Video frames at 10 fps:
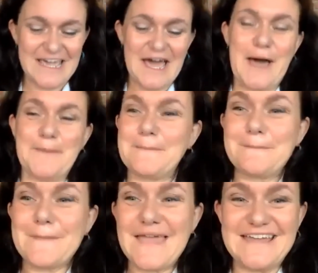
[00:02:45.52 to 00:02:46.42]
Um,
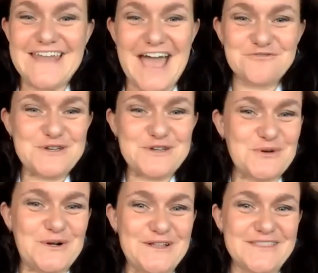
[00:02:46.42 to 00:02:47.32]
in every
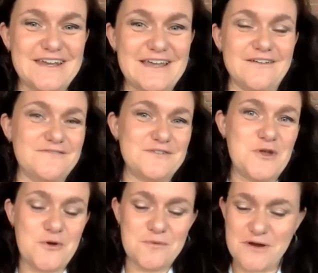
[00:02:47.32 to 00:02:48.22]
role that I've
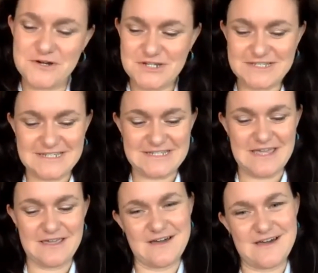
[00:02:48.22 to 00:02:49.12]
known Marcia to
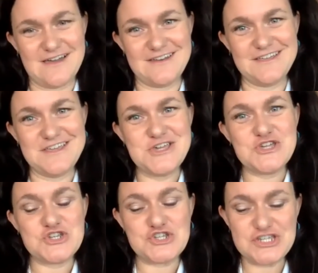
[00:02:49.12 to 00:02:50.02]
take on,
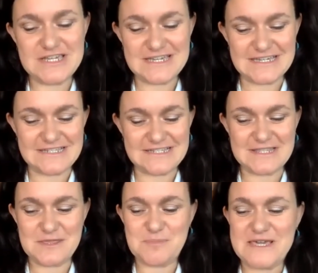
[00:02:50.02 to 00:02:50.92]
she is
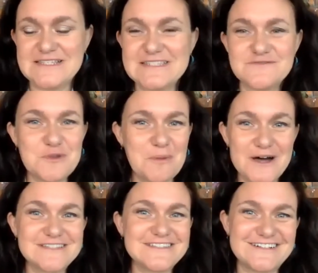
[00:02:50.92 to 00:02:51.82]
the piece of the
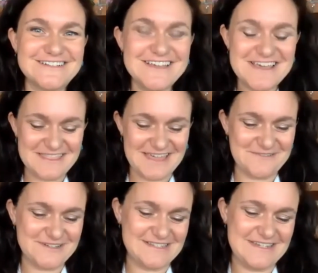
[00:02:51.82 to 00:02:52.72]
puzzle that
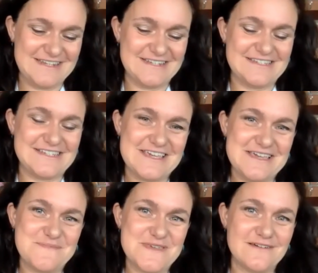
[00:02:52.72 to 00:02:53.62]
was needed to
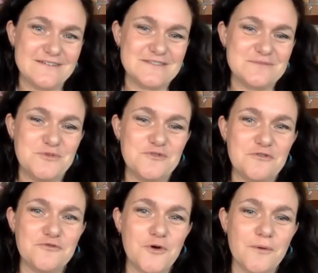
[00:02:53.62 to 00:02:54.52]
keep things moving
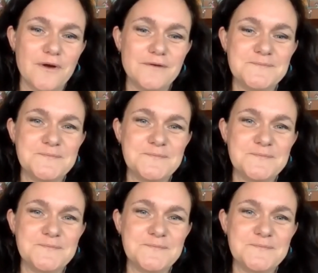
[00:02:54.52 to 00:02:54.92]
forward.